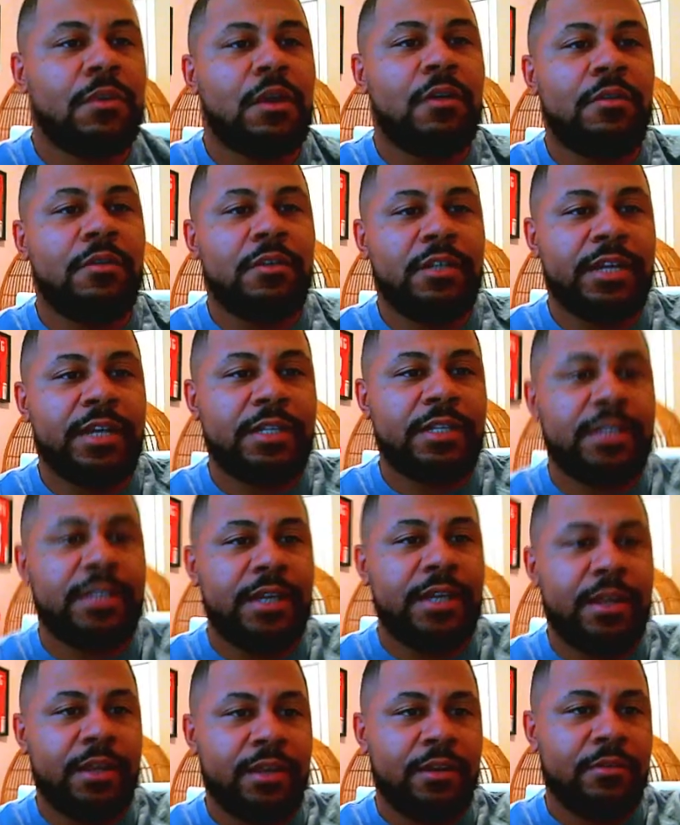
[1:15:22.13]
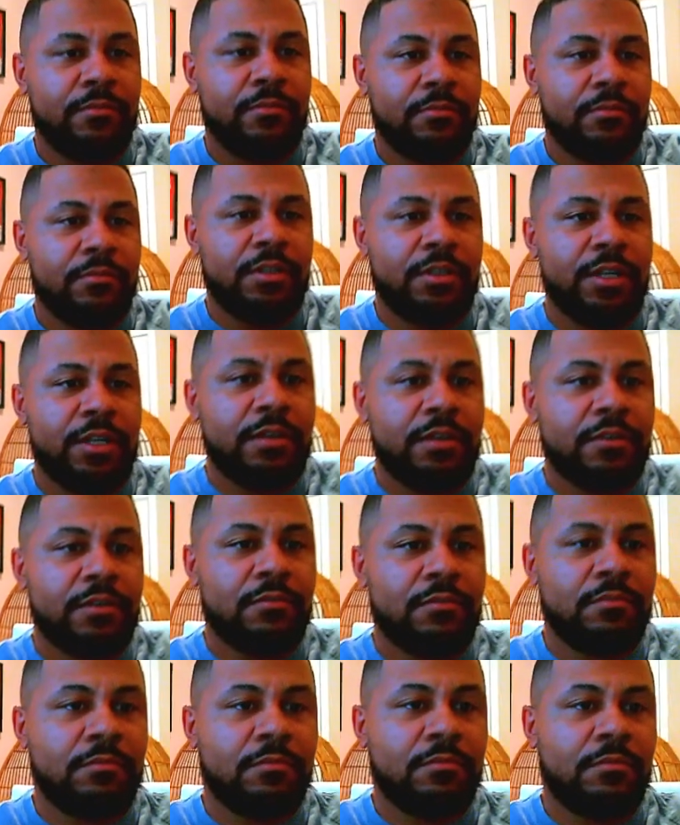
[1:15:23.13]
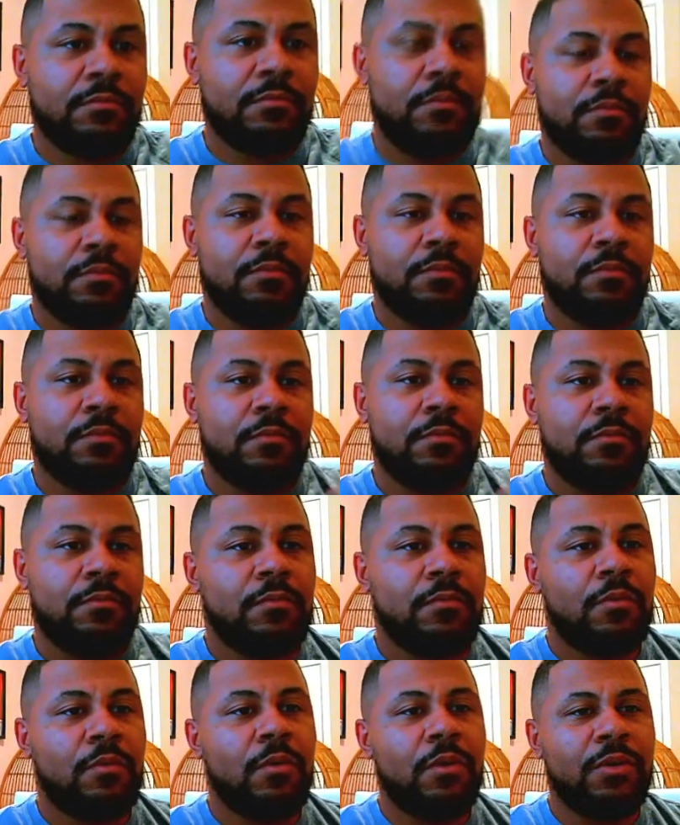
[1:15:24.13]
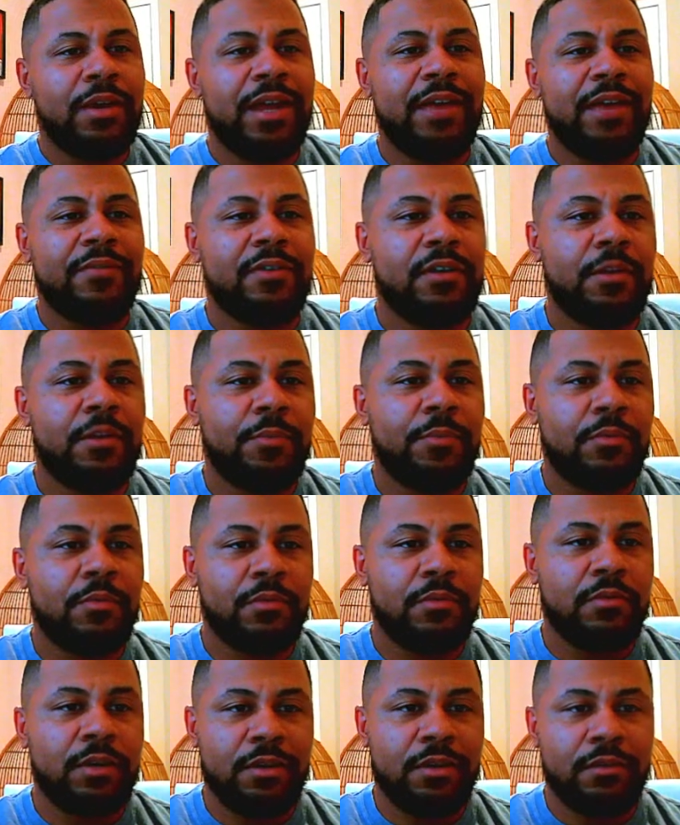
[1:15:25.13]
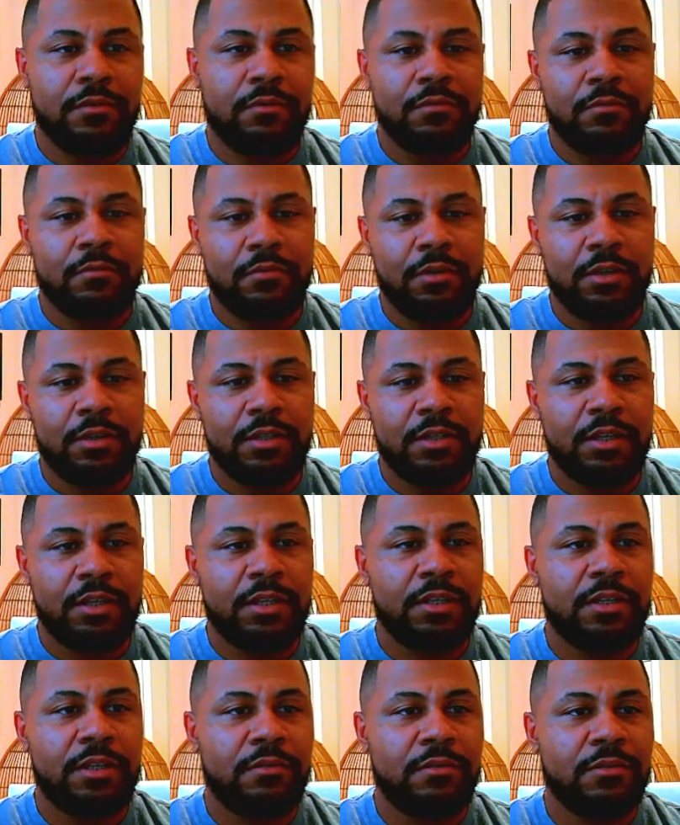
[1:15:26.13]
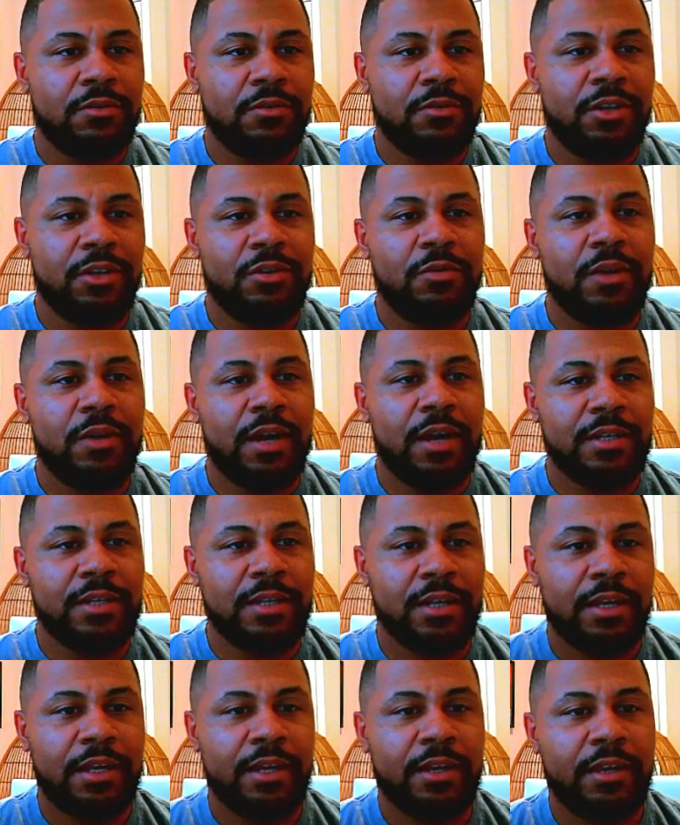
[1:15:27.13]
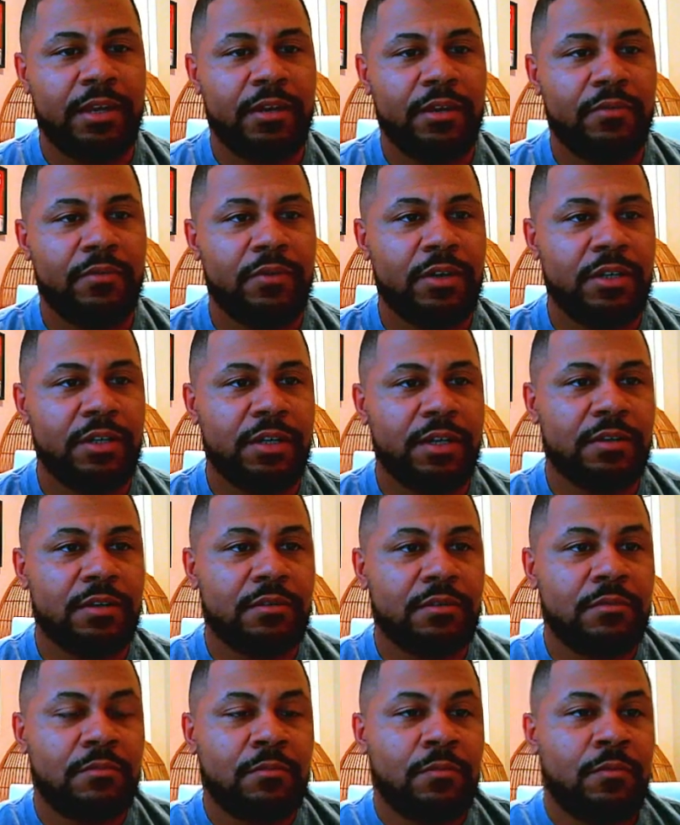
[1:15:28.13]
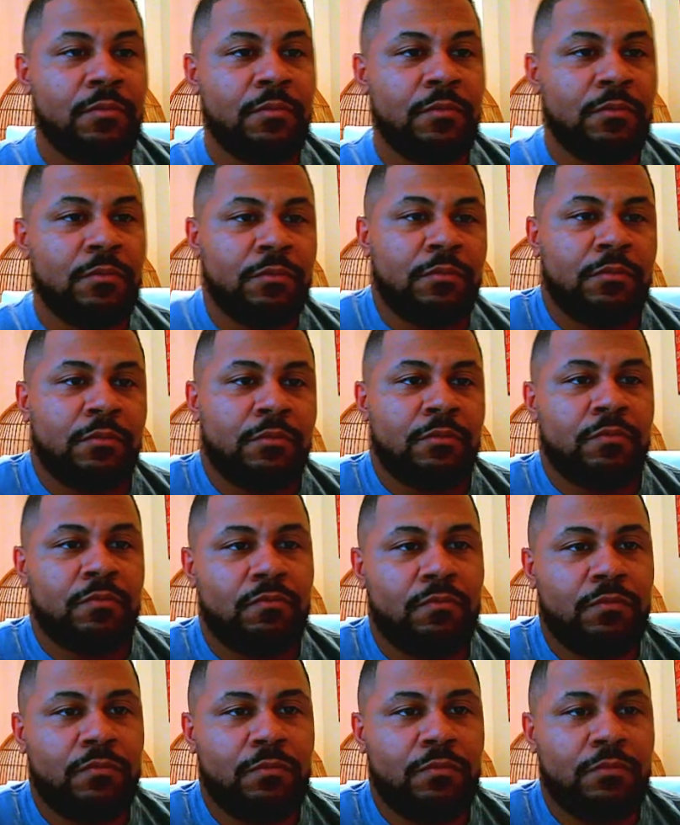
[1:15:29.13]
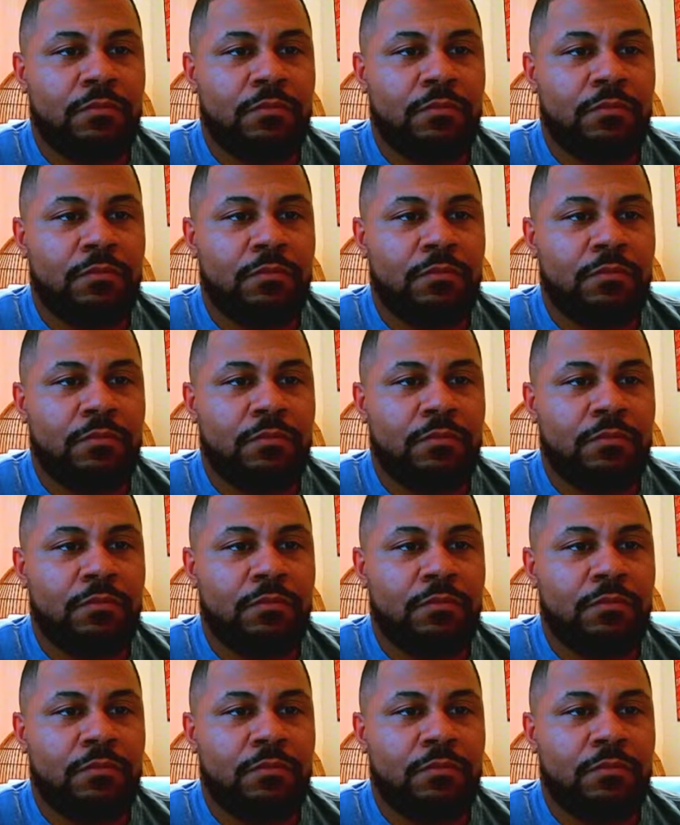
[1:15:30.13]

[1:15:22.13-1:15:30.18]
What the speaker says: Jet stack, yeah, Jets. We'll only have a couple, yeah. I say there's only 2 guys I like here for Jets. I